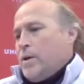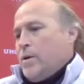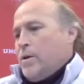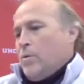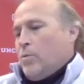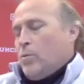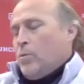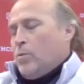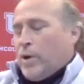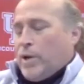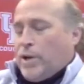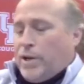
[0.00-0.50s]

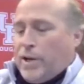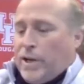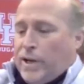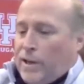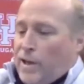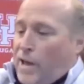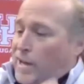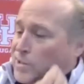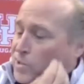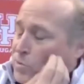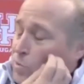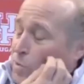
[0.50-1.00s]
what he did
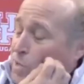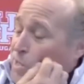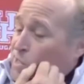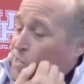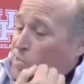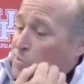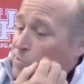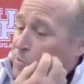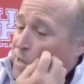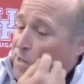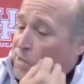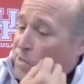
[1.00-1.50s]
last week is
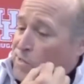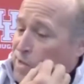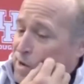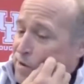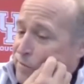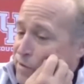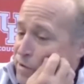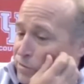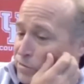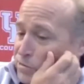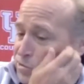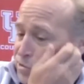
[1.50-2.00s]
the best I've
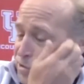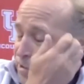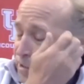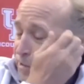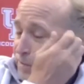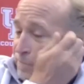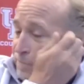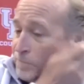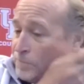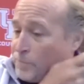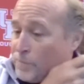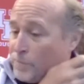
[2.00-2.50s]
ever
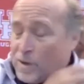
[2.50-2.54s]
seen.